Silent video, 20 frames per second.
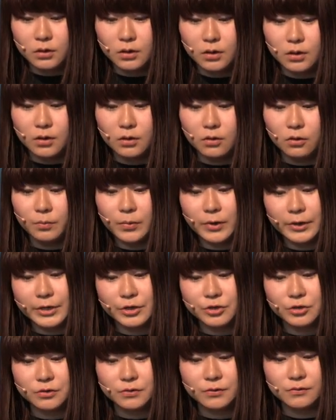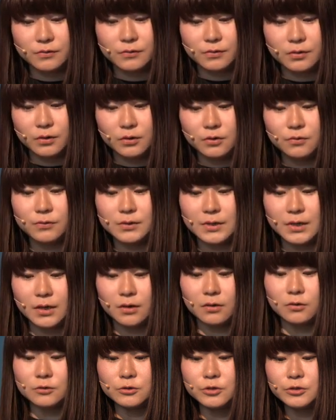The operations
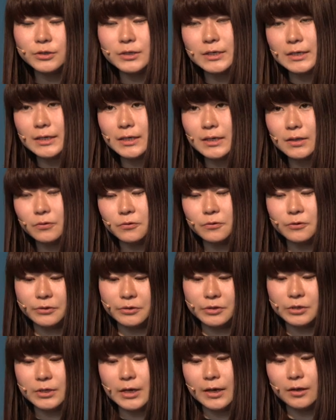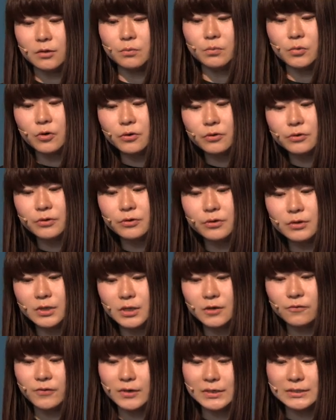using rooted or jailbroken
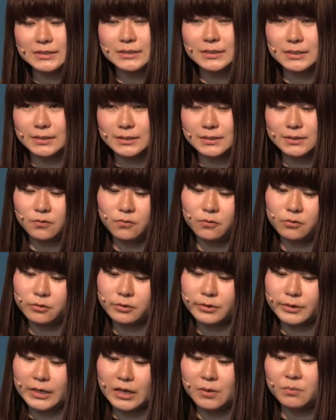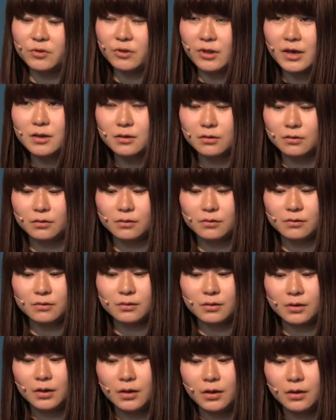devices or emulators